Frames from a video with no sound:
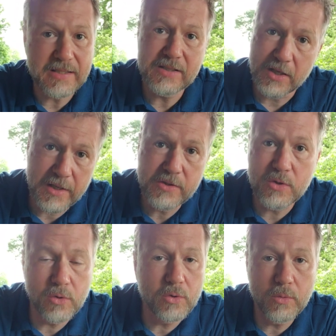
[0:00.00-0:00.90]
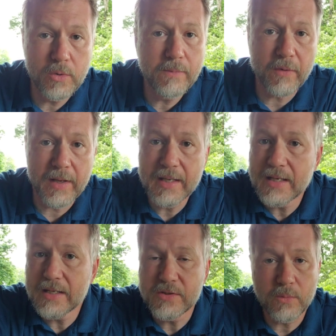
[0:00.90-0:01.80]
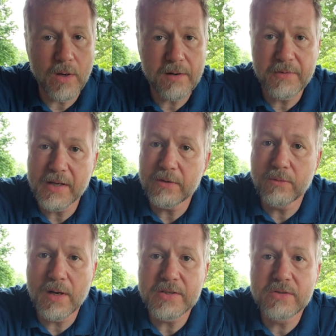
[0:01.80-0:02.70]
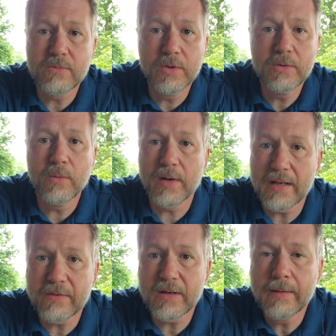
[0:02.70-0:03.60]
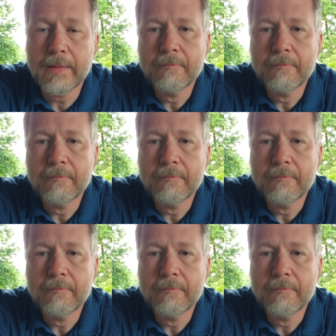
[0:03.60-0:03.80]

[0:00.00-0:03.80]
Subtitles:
a Sunday school room for kids, or water fountain, rest room, whatever,